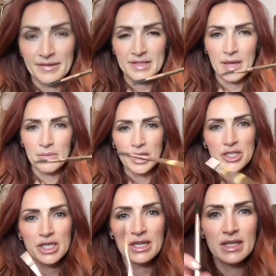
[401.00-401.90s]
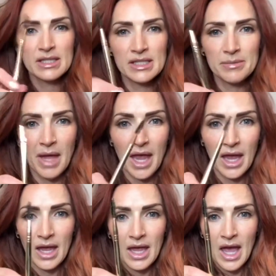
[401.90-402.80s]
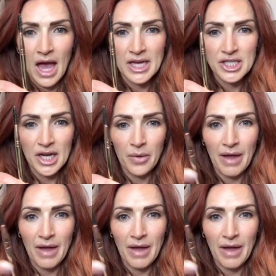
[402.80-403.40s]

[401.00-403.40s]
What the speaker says: that brush. This is my eyeshadow